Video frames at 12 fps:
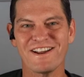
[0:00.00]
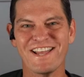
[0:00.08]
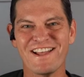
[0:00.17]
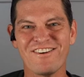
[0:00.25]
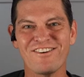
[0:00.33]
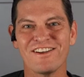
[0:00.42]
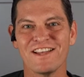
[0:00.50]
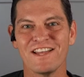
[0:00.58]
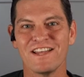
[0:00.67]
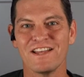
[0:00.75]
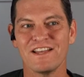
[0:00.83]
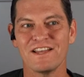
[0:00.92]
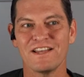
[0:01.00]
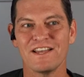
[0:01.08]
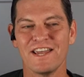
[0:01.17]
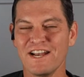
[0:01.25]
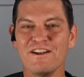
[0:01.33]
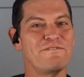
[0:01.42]
right now,
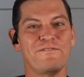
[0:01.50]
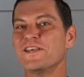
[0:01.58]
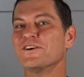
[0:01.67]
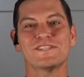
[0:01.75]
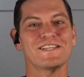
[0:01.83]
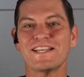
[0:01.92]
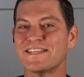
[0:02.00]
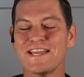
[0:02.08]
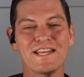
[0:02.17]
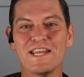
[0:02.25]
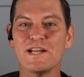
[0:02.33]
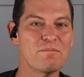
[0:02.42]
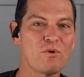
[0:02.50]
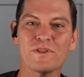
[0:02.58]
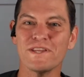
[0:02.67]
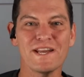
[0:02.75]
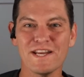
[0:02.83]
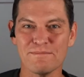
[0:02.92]
and it feels like they need it more
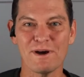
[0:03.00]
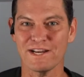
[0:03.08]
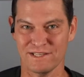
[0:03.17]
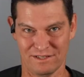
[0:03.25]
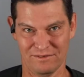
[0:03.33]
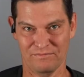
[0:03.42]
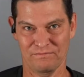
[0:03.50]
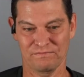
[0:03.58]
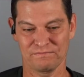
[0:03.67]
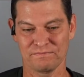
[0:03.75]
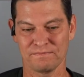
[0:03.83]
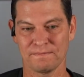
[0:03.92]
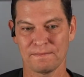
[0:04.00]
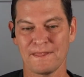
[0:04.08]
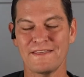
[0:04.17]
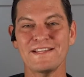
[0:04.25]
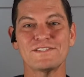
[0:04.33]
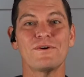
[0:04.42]
than anybody.
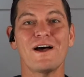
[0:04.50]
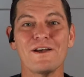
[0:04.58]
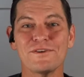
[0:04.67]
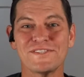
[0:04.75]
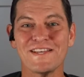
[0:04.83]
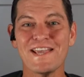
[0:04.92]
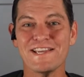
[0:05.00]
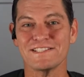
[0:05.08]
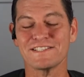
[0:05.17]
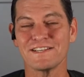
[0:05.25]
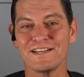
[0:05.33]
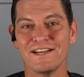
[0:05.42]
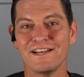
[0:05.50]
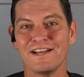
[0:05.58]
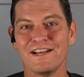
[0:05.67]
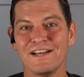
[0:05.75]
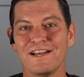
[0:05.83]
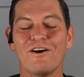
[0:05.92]
And that's Ohio State.
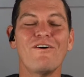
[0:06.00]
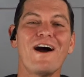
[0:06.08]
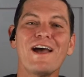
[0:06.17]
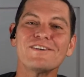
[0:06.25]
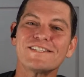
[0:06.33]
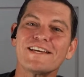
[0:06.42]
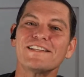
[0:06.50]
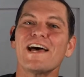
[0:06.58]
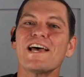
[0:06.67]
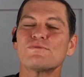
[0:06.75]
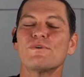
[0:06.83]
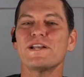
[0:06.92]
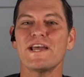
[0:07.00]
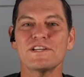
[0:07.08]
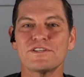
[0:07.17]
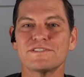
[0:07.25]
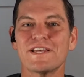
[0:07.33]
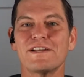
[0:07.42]
Ohio State last won a
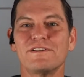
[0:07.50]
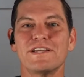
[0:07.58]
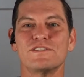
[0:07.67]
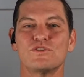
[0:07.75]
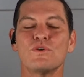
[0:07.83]
national title in